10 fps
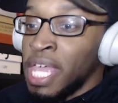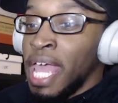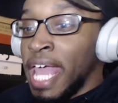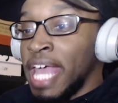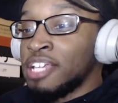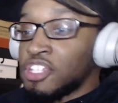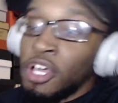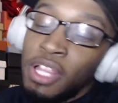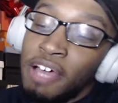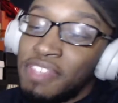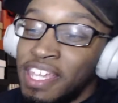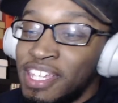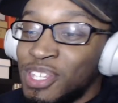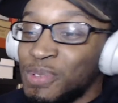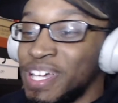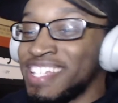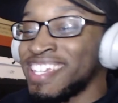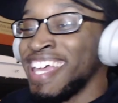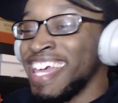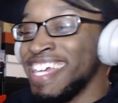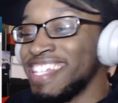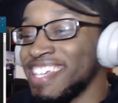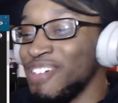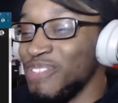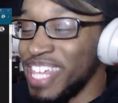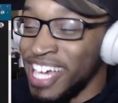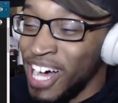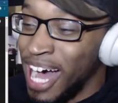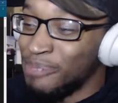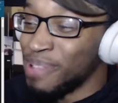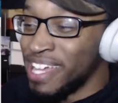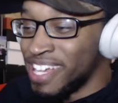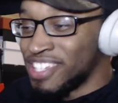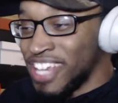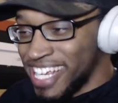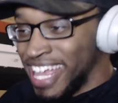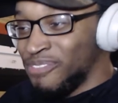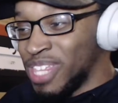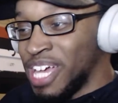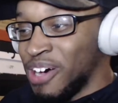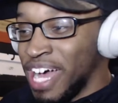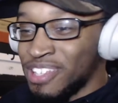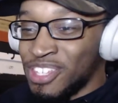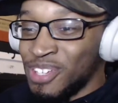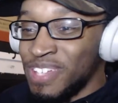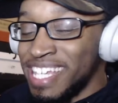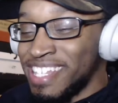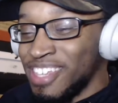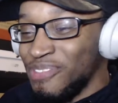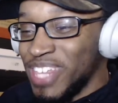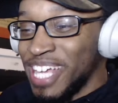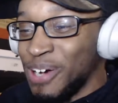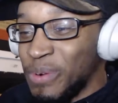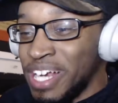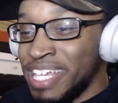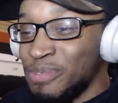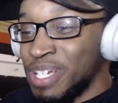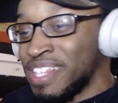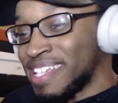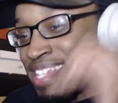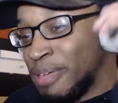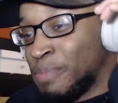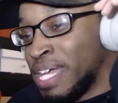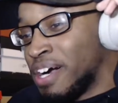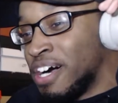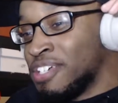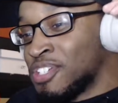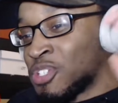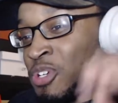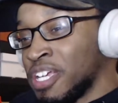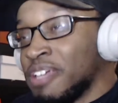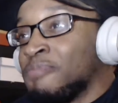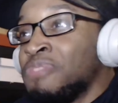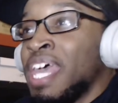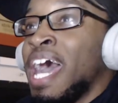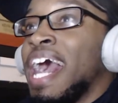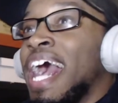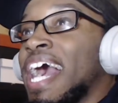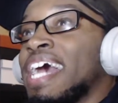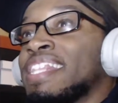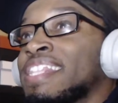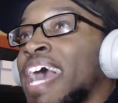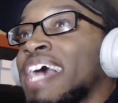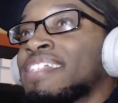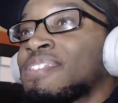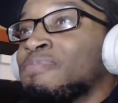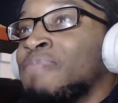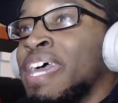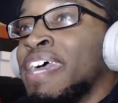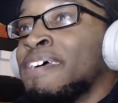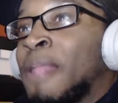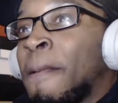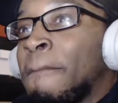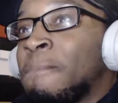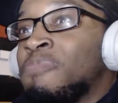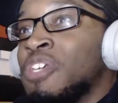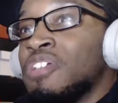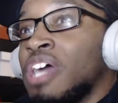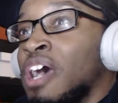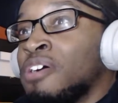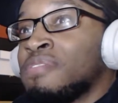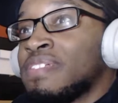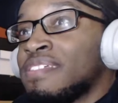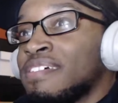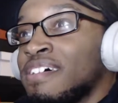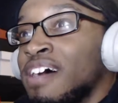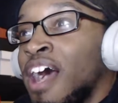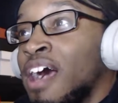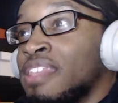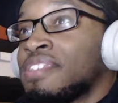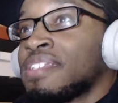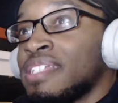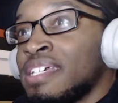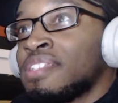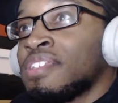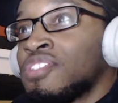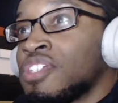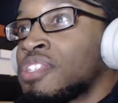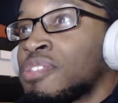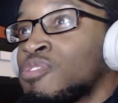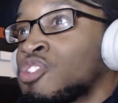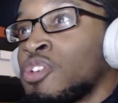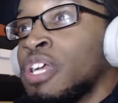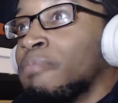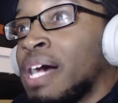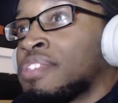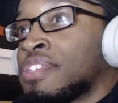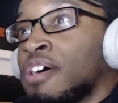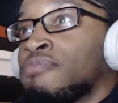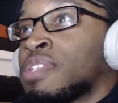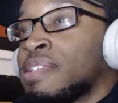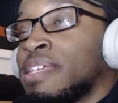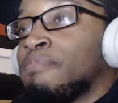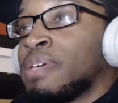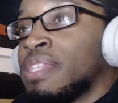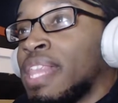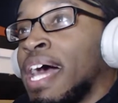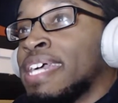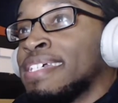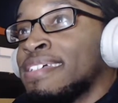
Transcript: and show love to his Twitch. He did a video, I plan on checking that video out soon. He did a video where he was sleeping on stream. That's, man, you know, honestly, to just stream myself sleeping, like,